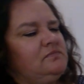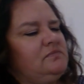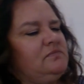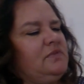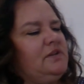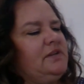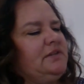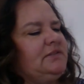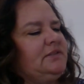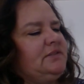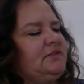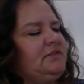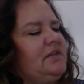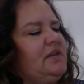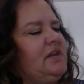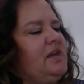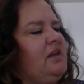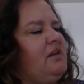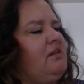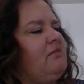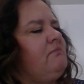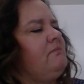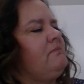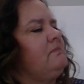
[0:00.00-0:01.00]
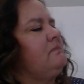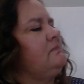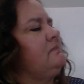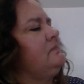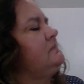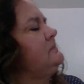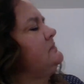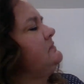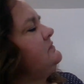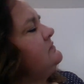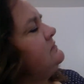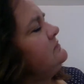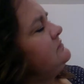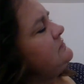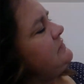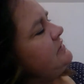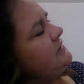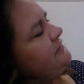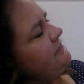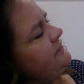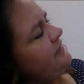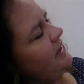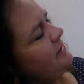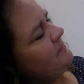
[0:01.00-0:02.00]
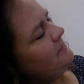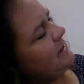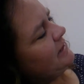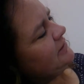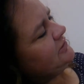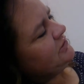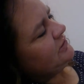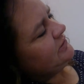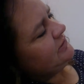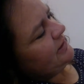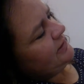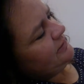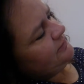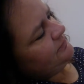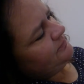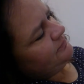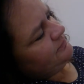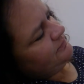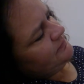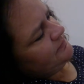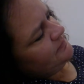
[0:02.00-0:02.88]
Let's see if that matches up.